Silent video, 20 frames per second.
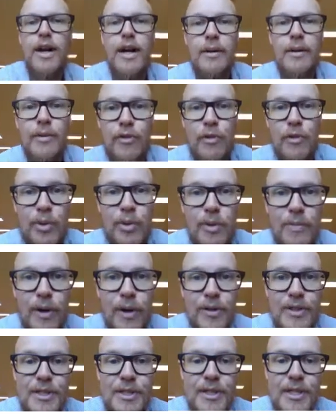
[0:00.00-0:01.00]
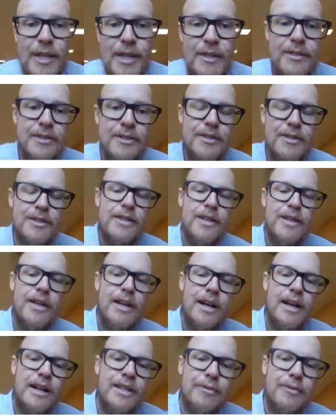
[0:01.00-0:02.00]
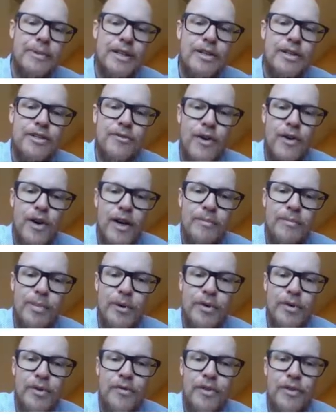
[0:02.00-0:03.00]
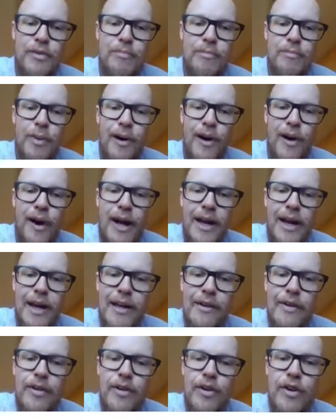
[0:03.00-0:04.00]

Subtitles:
if we put them both in cents, and then we can divide both of them by